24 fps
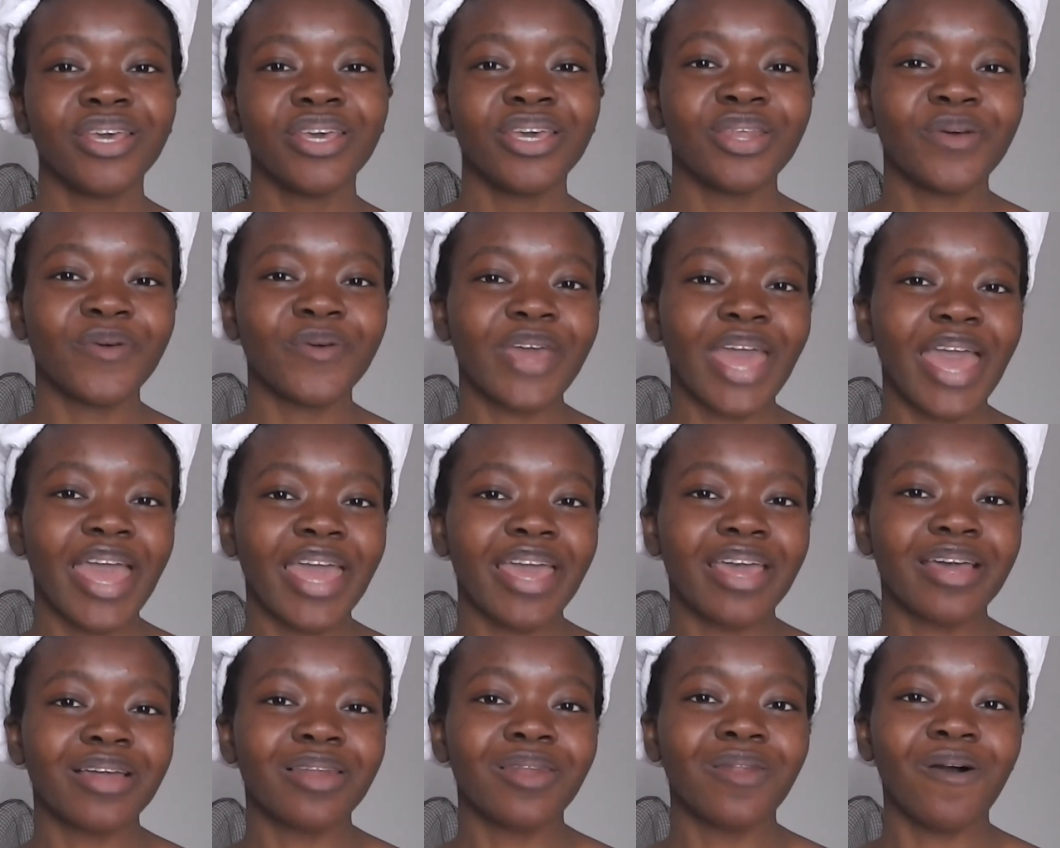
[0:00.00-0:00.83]
you know
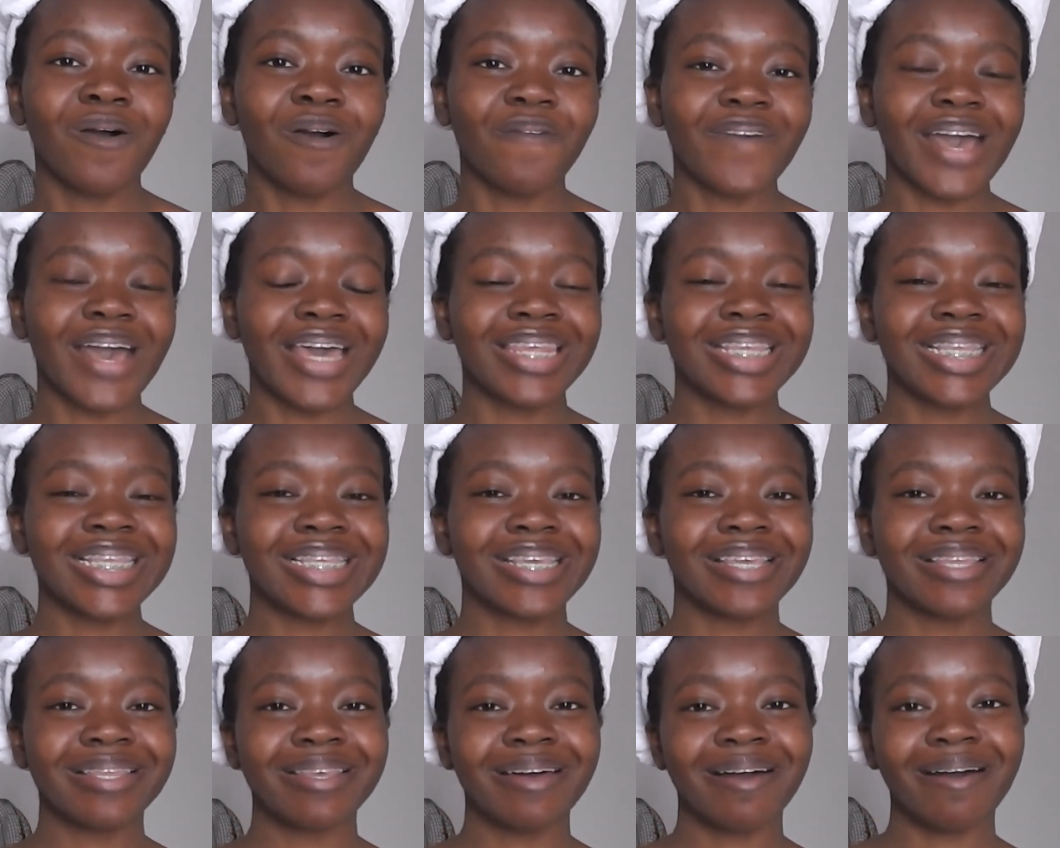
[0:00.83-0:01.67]
getting a lot of
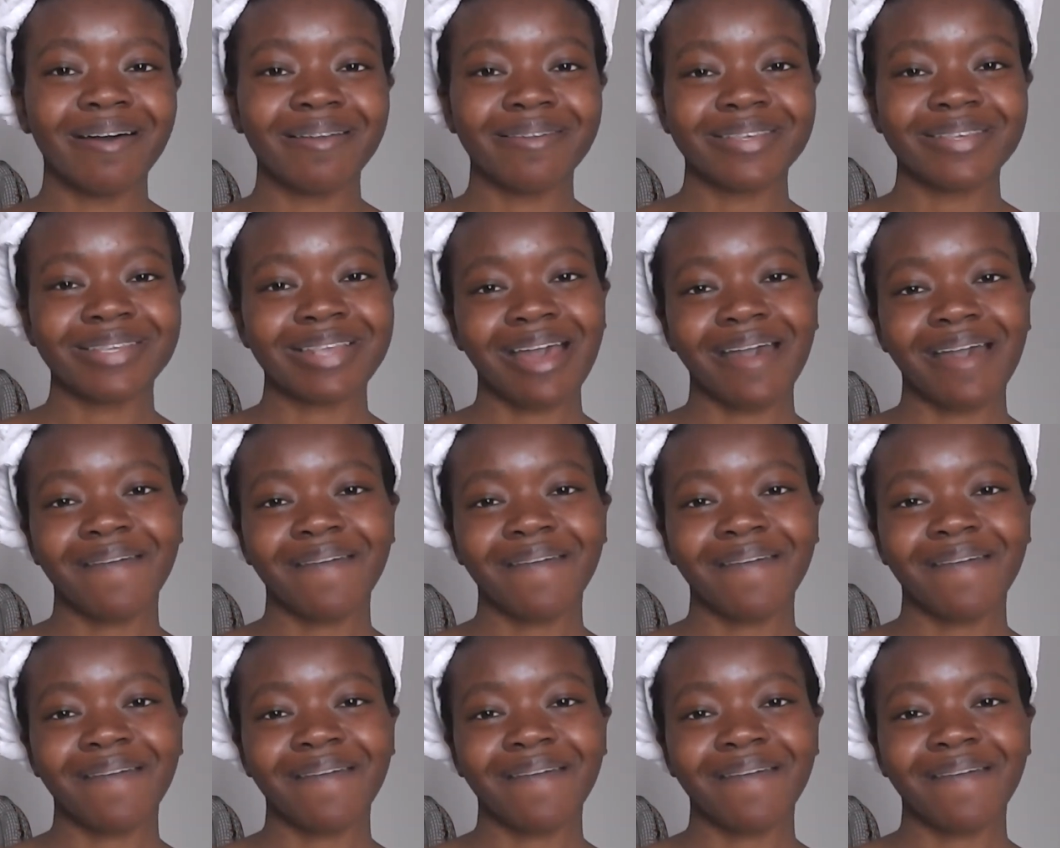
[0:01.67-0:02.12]
editing done because I